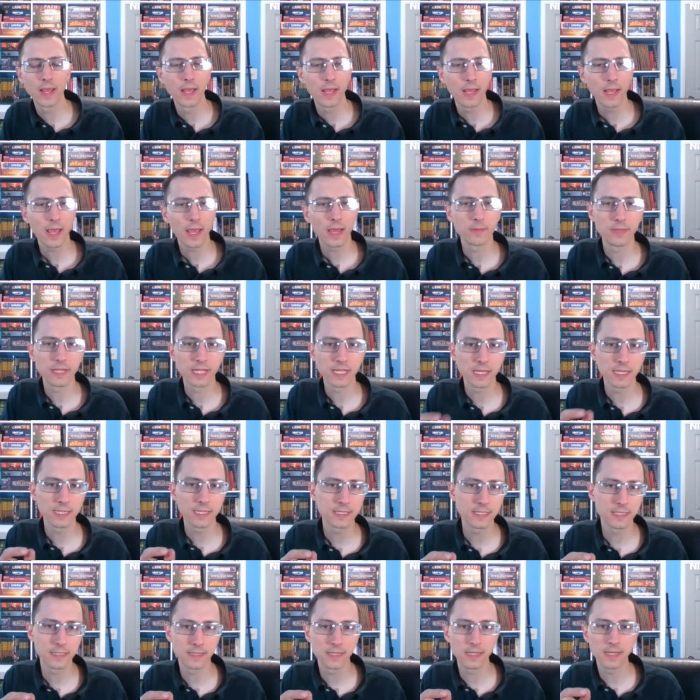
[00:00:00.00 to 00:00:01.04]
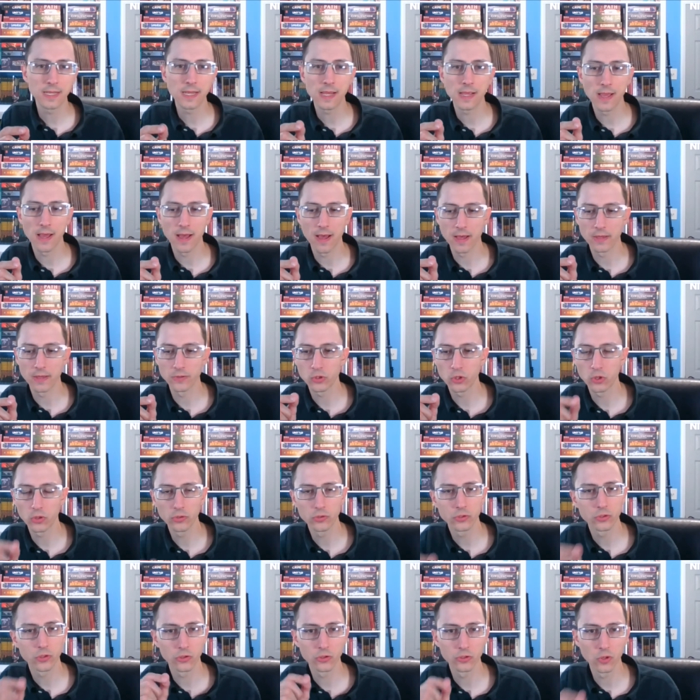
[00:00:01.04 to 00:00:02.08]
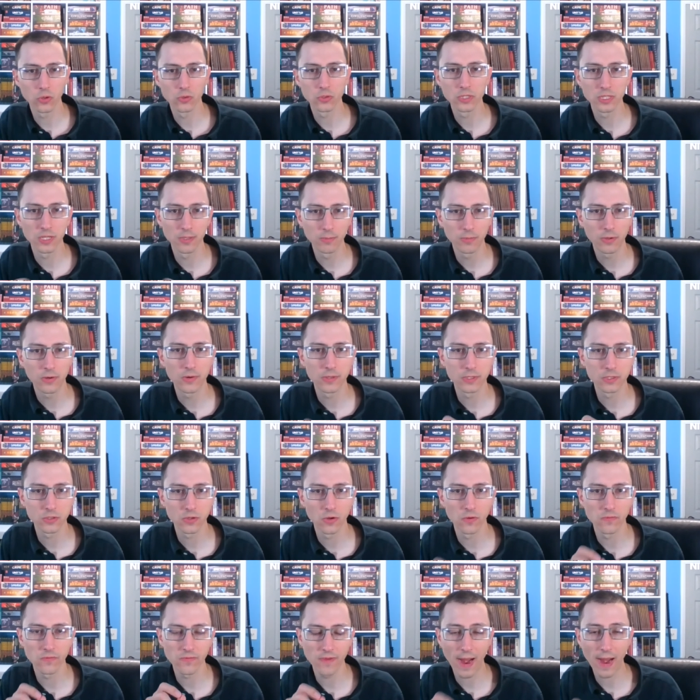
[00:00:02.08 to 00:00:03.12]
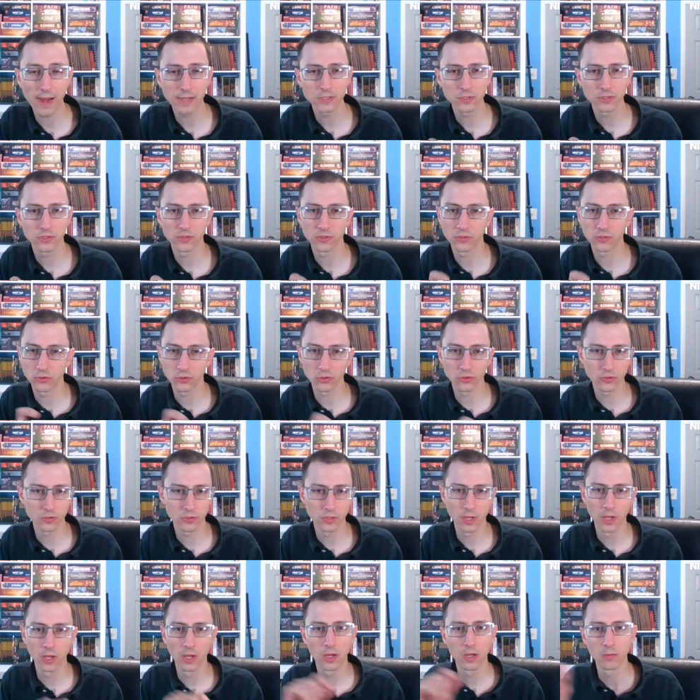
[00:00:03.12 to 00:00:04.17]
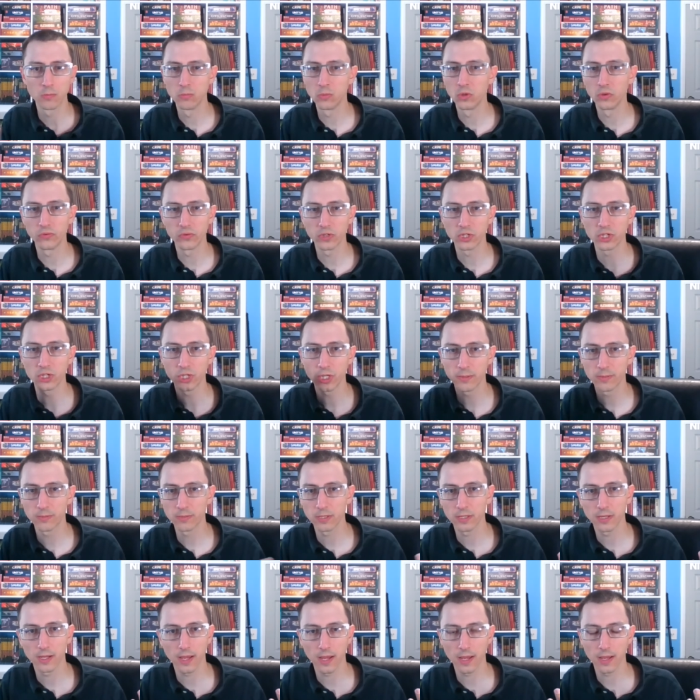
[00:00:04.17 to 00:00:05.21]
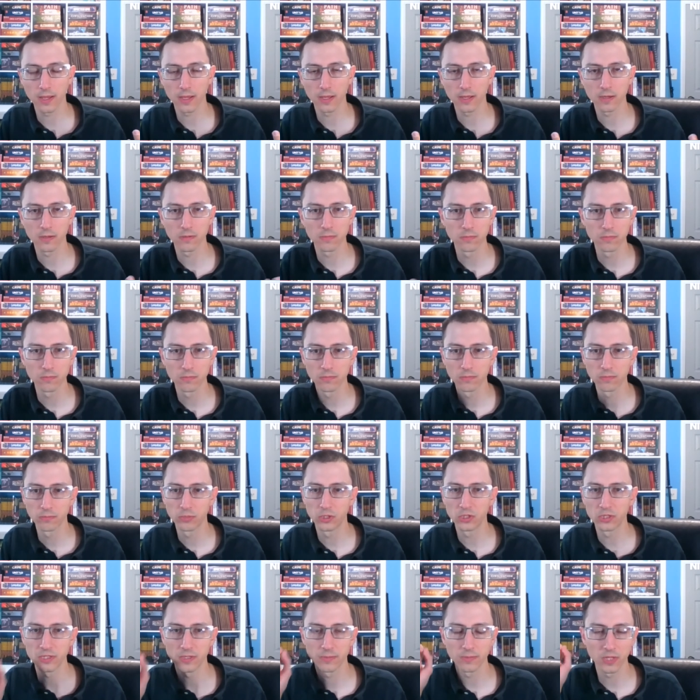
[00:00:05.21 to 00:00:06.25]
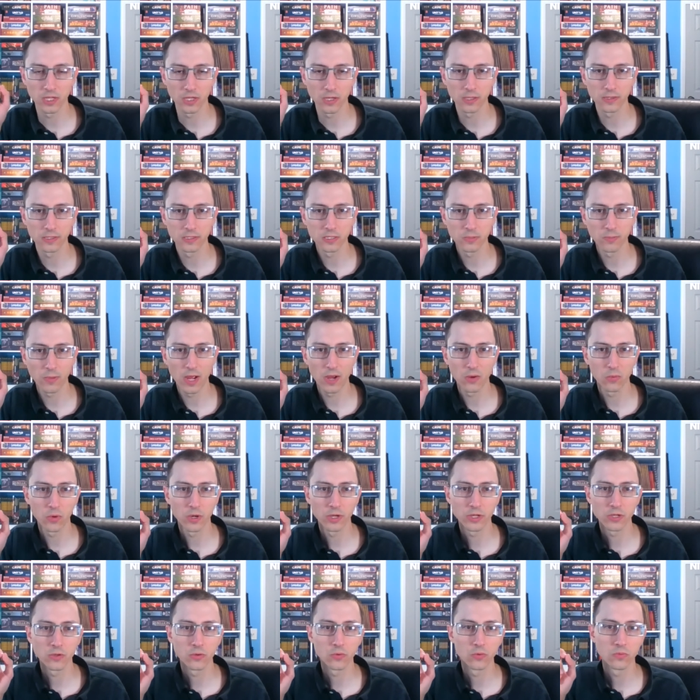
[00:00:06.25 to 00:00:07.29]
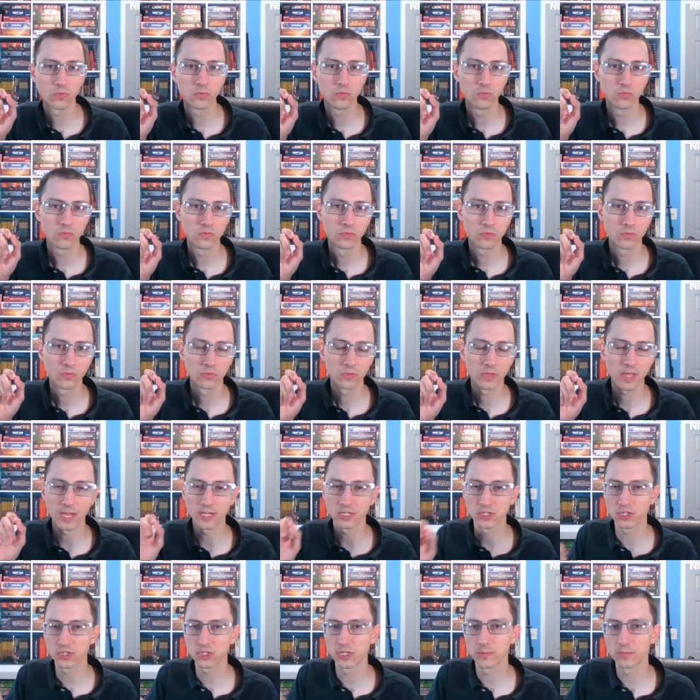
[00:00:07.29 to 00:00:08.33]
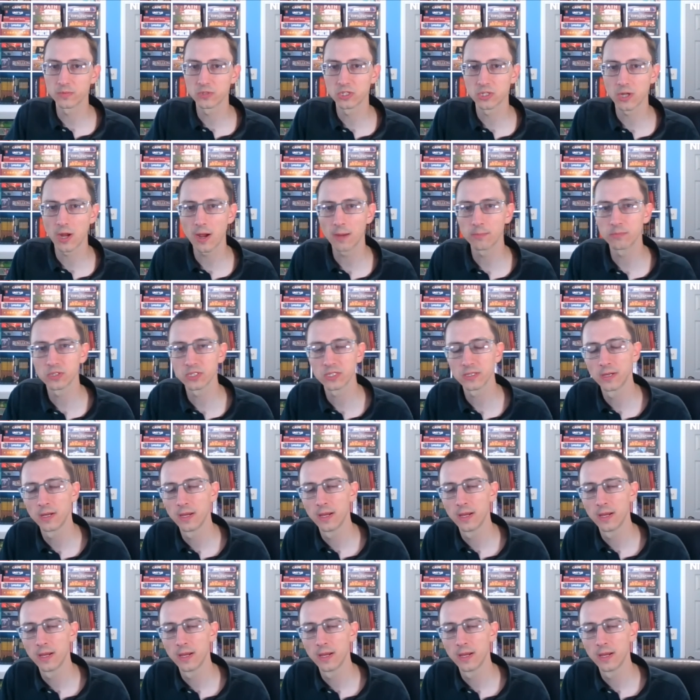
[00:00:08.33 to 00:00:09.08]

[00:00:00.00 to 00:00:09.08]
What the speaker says: And because the turns are so simple and so fast, you just move a ship and put something on the spot where that ship stops.